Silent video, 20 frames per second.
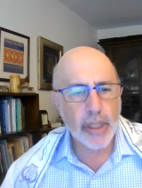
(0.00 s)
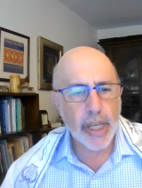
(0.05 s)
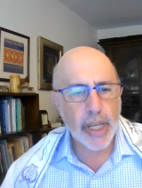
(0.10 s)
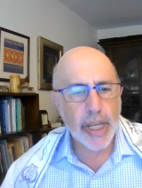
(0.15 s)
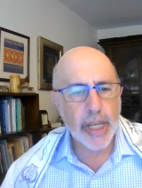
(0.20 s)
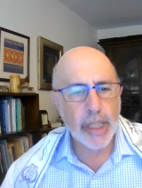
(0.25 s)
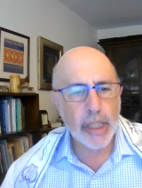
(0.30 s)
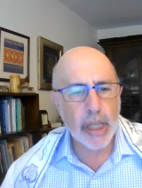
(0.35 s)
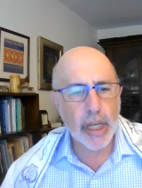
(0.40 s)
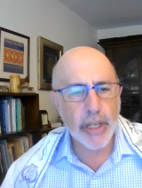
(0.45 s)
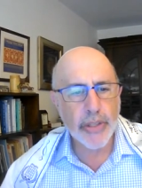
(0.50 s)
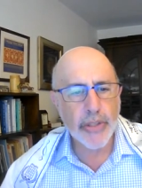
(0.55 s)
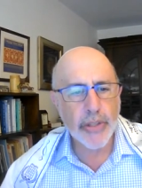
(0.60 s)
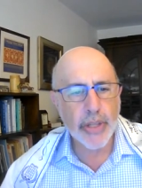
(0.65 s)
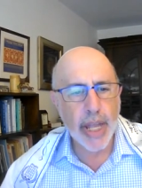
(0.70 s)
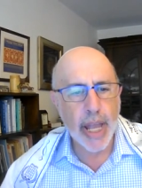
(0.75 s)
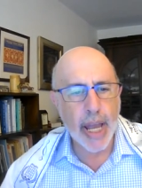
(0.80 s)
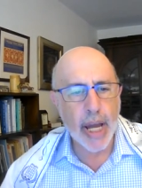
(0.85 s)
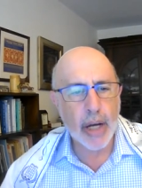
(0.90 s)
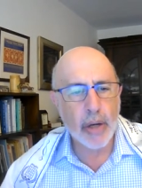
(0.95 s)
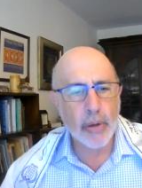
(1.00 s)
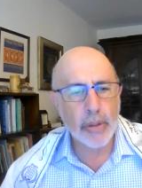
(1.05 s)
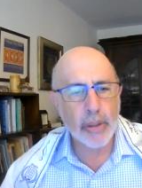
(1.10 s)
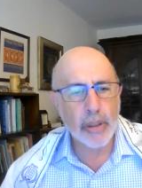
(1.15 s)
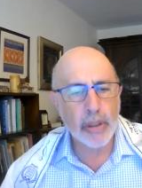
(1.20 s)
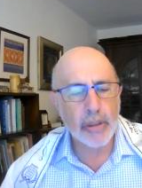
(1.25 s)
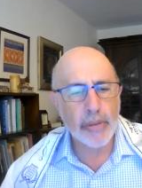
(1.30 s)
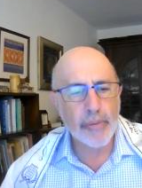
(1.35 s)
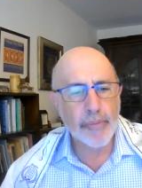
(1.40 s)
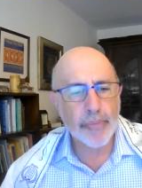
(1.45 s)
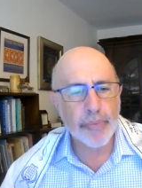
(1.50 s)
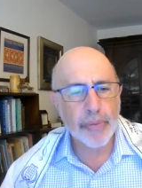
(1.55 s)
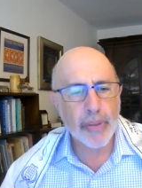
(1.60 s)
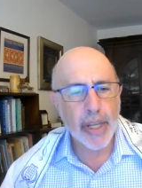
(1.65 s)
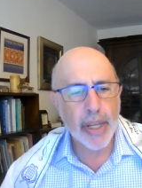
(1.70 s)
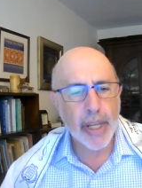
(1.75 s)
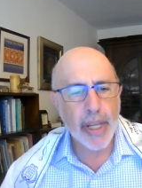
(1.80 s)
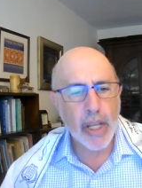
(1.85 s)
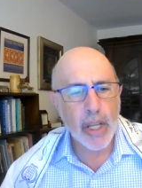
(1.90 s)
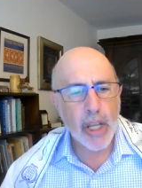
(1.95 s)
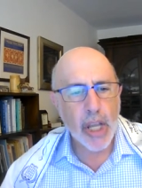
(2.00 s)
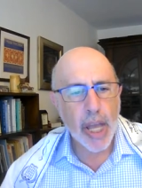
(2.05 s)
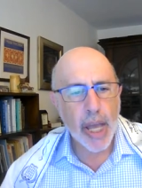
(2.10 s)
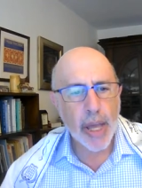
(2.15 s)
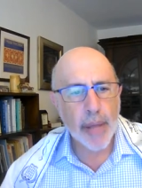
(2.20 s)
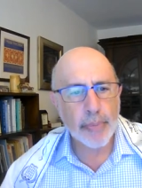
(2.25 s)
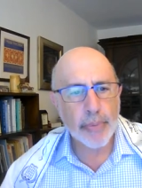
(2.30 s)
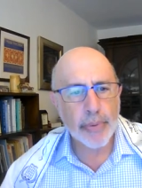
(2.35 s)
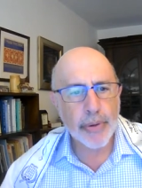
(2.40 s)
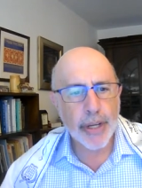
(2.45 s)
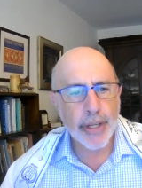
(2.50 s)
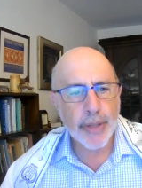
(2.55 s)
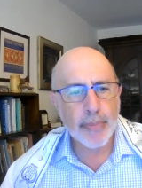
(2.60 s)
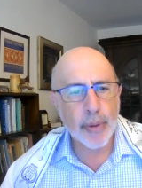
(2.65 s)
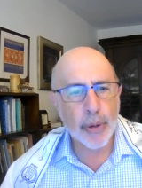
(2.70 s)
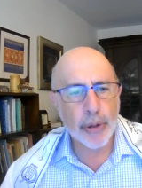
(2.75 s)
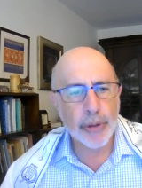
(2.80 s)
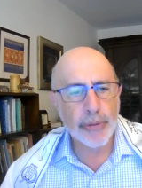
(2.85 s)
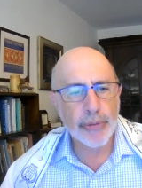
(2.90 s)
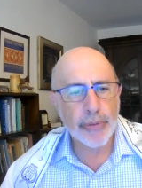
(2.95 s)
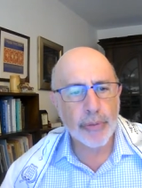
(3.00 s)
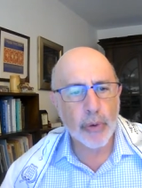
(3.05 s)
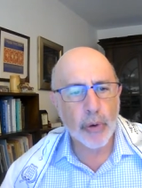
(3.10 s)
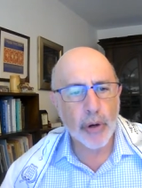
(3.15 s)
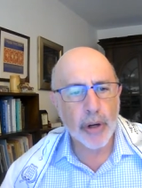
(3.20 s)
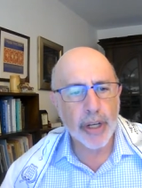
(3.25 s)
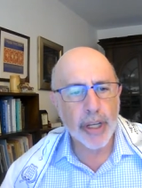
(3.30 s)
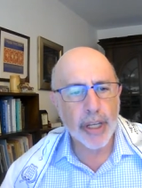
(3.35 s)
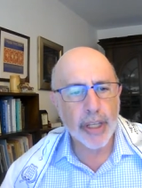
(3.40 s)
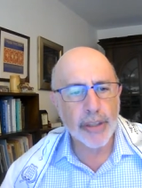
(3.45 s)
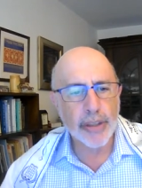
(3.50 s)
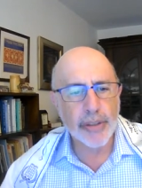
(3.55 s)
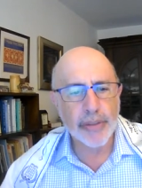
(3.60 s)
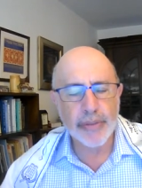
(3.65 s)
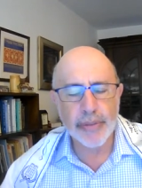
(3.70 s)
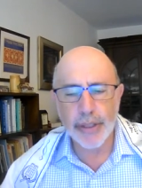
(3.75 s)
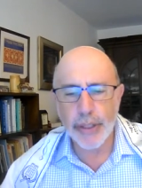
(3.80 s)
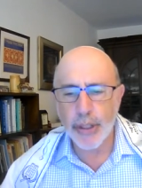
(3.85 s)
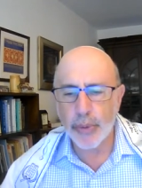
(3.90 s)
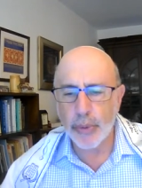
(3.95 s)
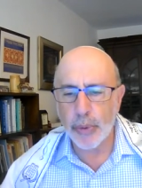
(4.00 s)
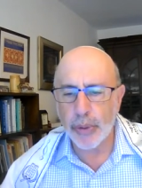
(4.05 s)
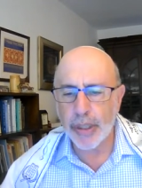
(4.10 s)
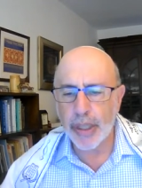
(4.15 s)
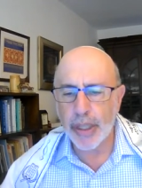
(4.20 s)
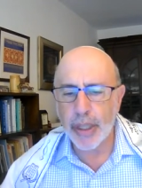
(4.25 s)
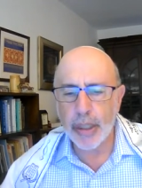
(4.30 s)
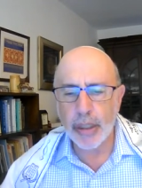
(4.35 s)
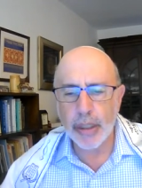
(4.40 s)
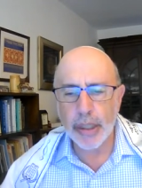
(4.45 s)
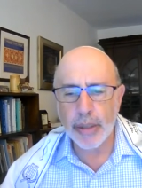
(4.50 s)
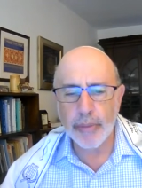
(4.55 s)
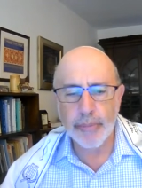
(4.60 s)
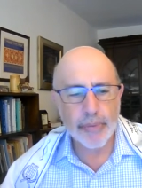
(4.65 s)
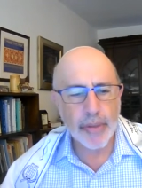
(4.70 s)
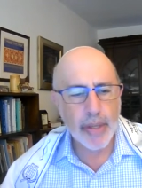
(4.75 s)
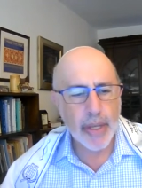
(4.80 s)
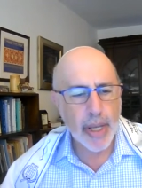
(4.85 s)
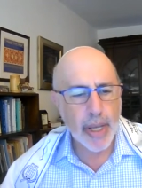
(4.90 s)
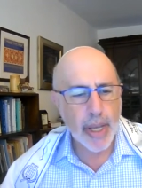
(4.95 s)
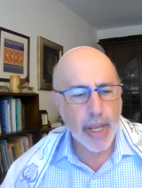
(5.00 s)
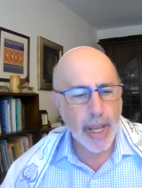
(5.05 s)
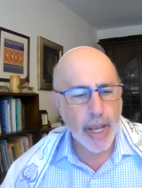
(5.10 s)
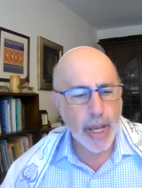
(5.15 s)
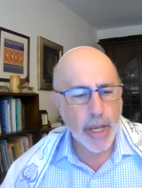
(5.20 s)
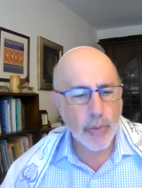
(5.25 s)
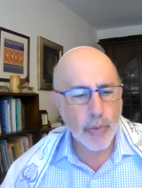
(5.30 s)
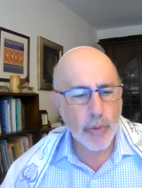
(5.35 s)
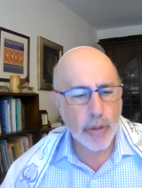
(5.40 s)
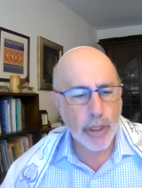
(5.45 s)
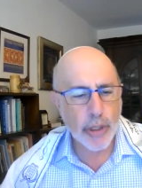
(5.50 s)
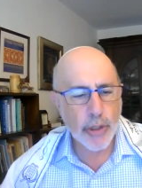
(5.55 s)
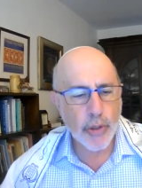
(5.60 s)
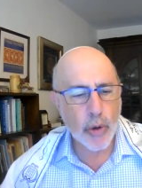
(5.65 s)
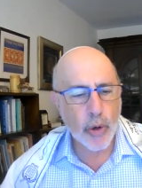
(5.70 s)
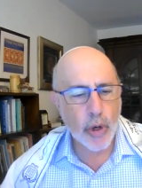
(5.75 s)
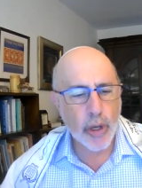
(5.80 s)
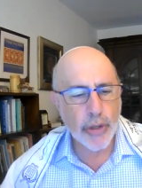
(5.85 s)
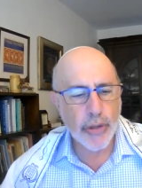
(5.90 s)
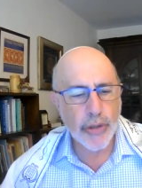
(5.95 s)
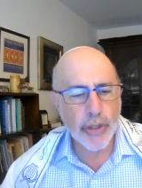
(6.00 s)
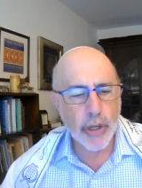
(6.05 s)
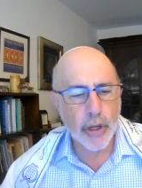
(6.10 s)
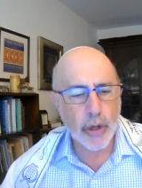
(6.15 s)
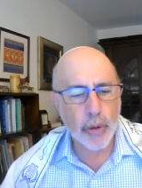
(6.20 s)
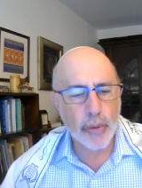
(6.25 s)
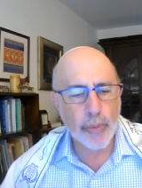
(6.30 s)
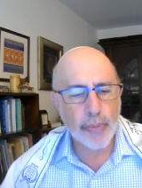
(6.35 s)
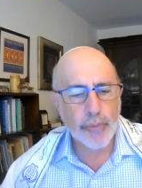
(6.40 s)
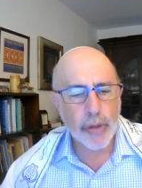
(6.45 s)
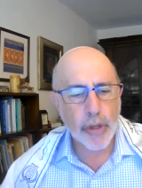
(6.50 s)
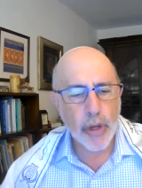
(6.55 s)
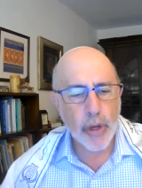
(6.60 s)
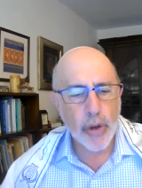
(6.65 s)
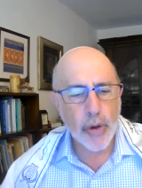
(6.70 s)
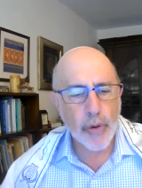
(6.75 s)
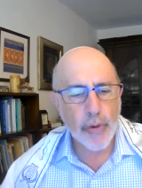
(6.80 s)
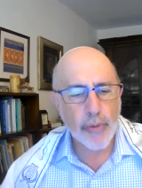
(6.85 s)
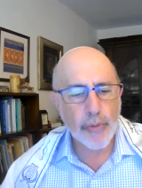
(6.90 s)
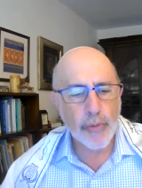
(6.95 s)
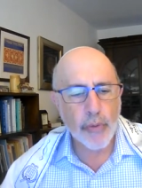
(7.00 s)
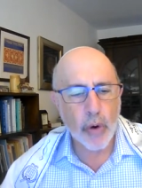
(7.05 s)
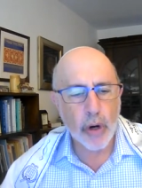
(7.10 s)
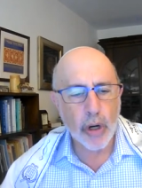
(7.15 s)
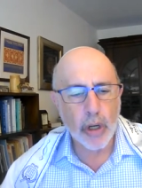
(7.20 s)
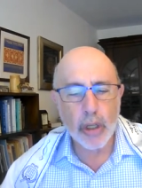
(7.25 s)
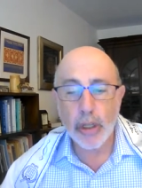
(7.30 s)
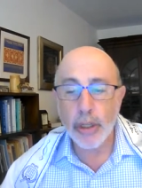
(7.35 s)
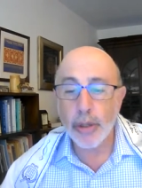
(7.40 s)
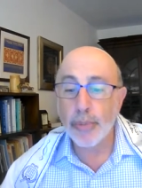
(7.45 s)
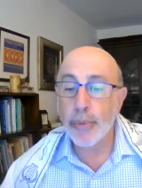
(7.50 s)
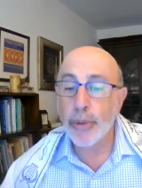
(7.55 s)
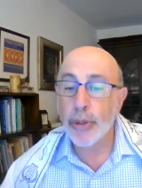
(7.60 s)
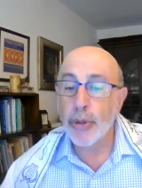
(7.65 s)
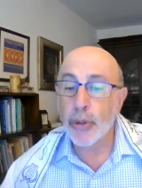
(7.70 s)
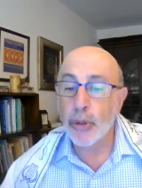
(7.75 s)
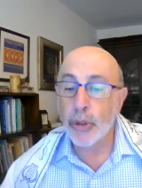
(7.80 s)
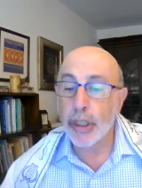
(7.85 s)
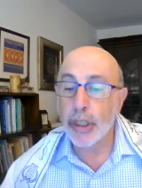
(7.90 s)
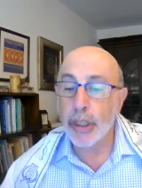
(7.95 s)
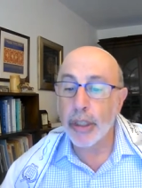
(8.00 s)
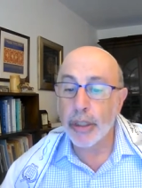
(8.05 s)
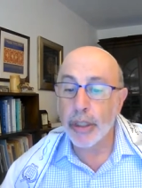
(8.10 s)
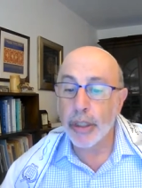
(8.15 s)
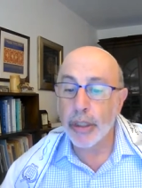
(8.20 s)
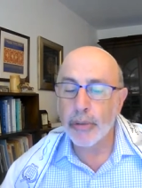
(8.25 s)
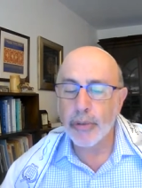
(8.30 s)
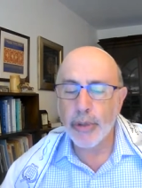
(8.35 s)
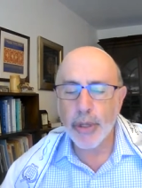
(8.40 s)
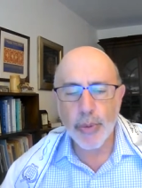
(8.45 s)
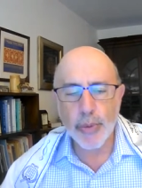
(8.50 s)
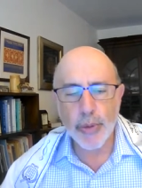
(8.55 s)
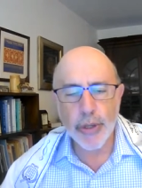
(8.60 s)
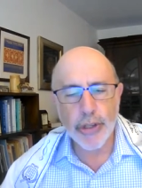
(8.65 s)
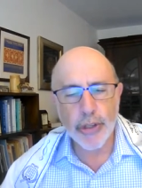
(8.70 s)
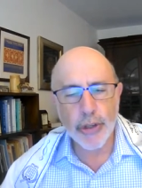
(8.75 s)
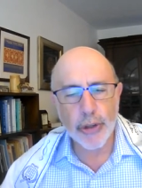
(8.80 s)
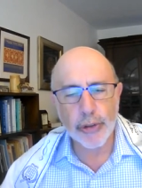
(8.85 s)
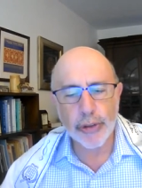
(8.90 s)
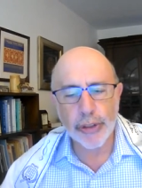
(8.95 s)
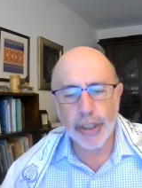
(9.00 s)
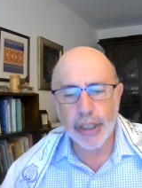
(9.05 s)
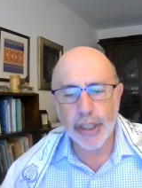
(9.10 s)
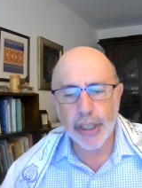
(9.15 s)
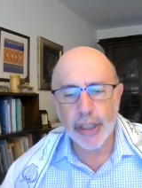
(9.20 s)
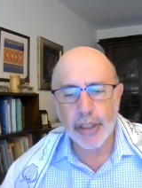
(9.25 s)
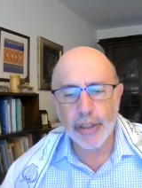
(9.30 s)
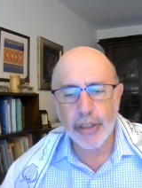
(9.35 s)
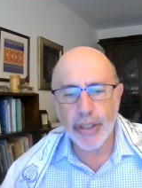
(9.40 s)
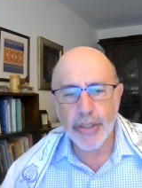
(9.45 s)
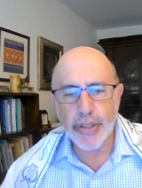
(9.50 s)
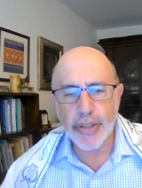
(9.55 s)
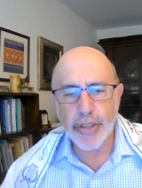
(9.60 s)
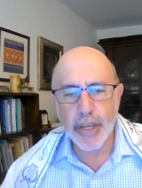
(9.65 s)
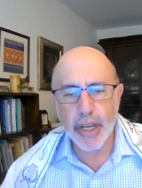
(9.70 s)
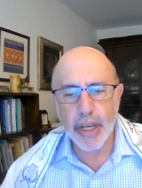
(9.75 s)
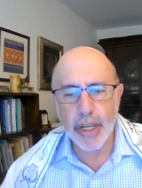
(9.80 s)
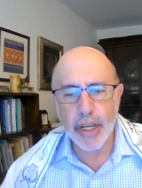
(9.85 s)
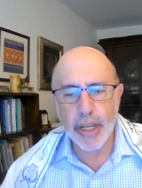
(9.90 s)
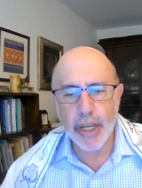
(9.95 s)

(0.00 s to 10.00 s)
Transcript: Heal Us Now and praise both for individual healing as well as also for communal healing, which we certainly need in this day and